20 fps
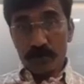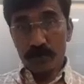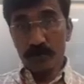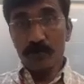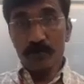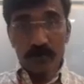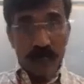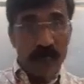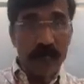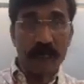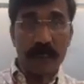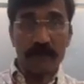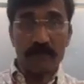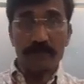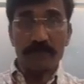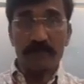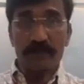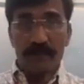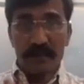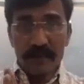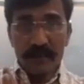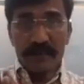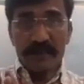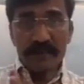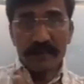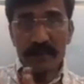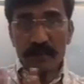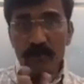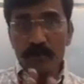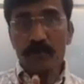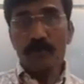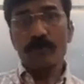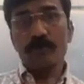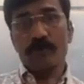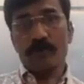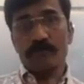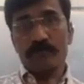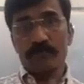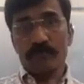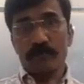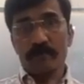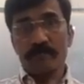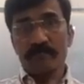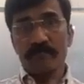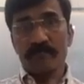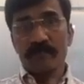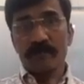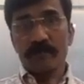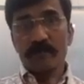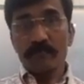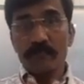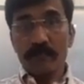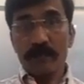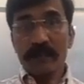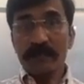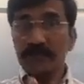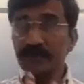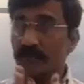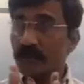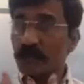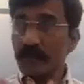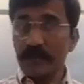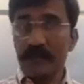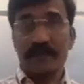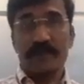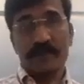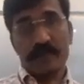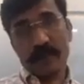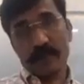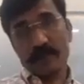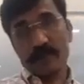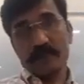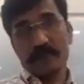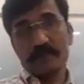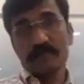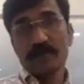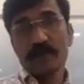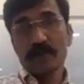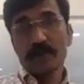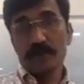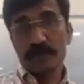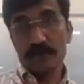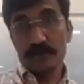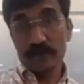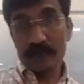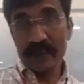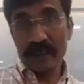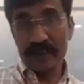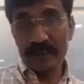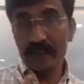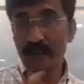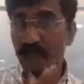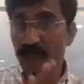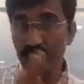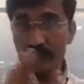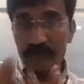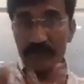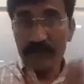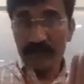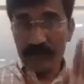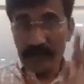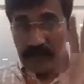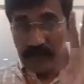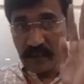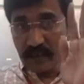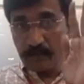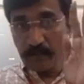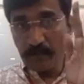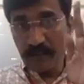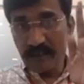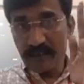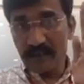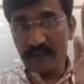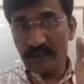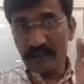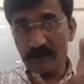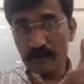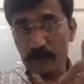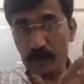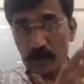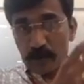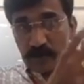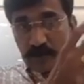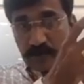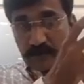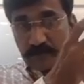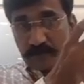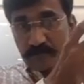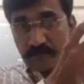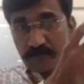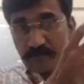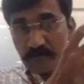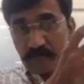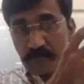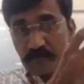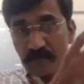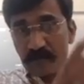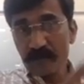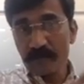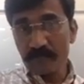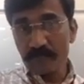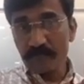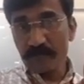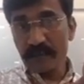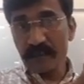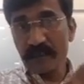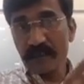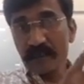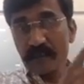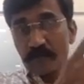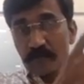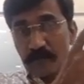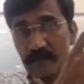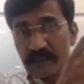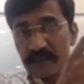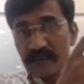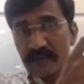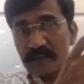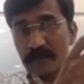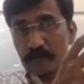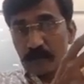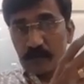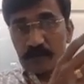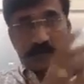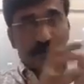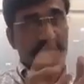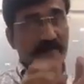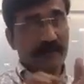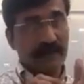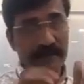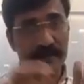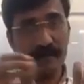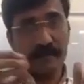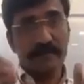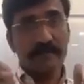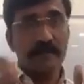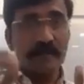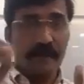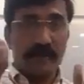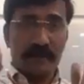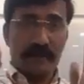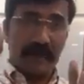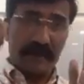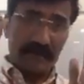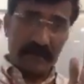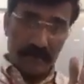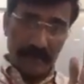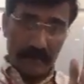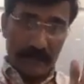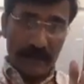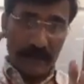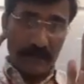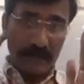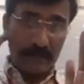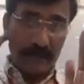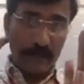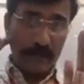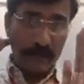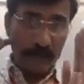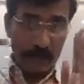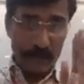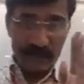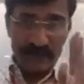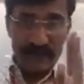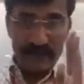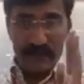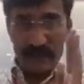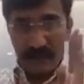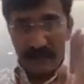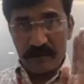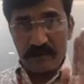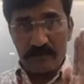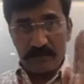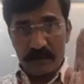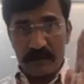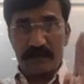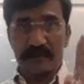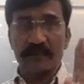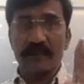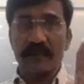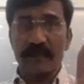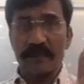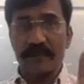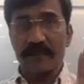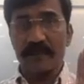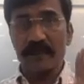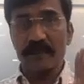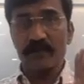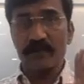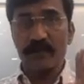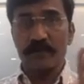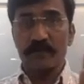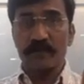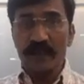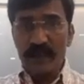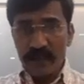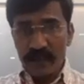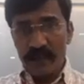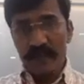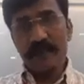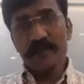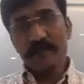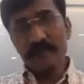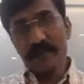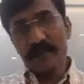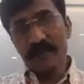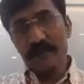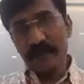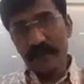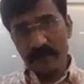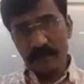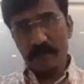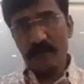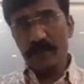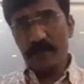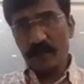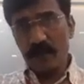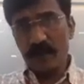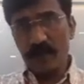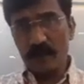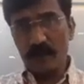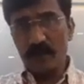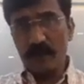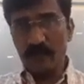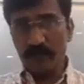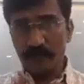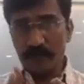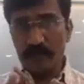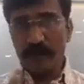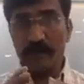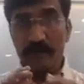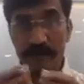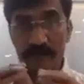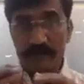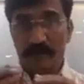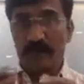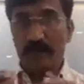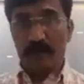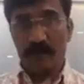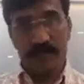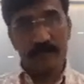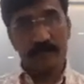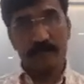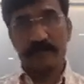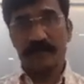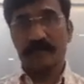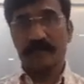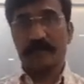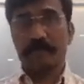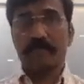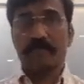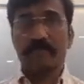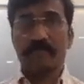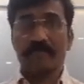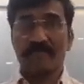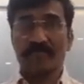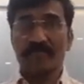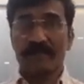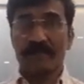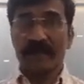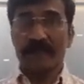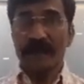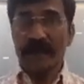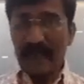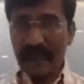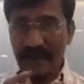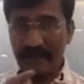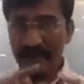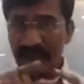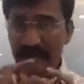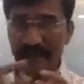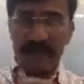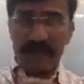to have little look of flexor retinaculum, so that we can complete this portion. Rather proceeding with the flexor retinaculum, let me talk about the palmaris longus muscle. As the